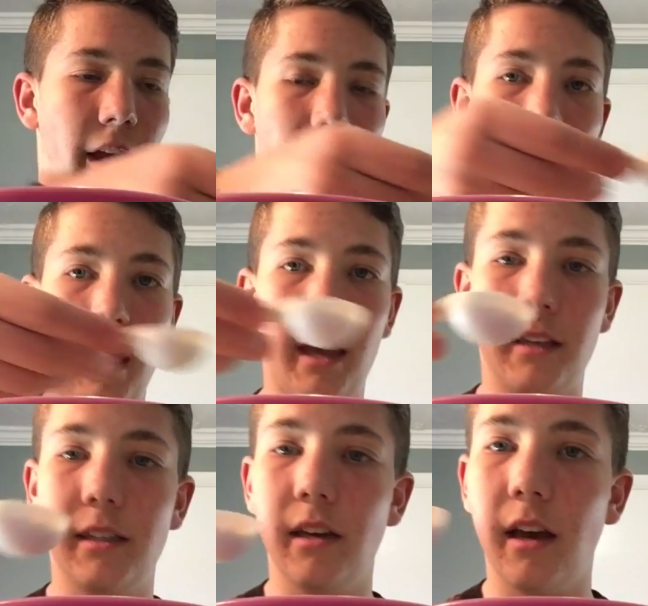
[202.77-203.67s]

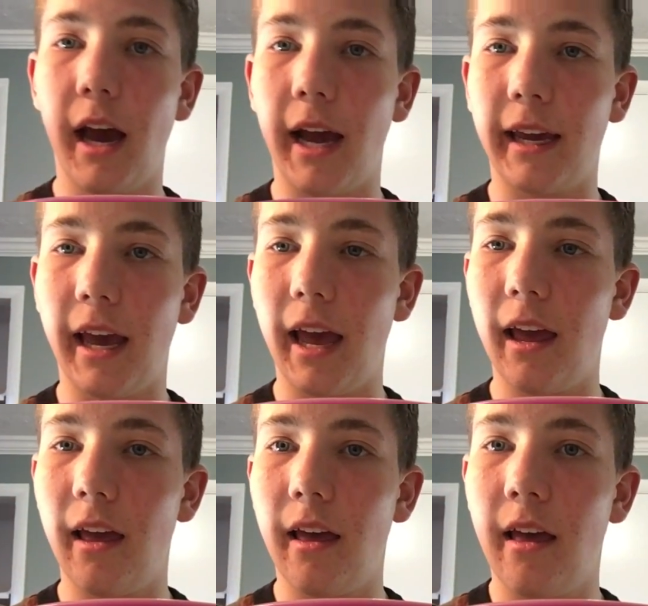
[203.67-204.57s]
is I
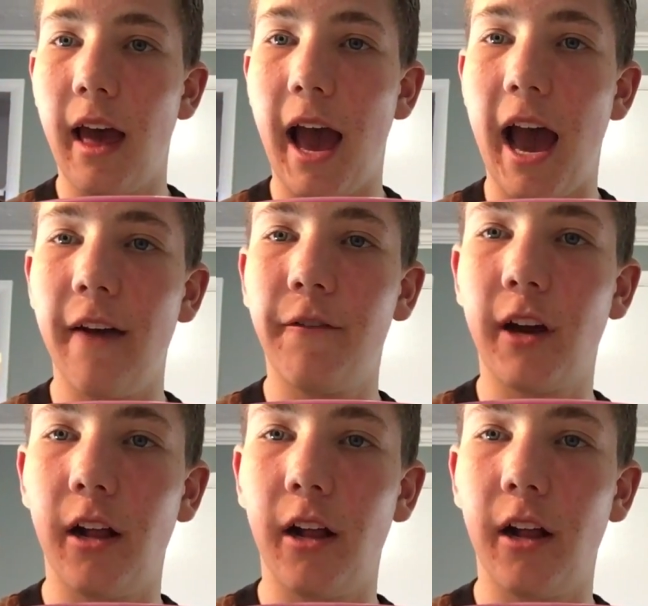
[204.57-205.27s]
get half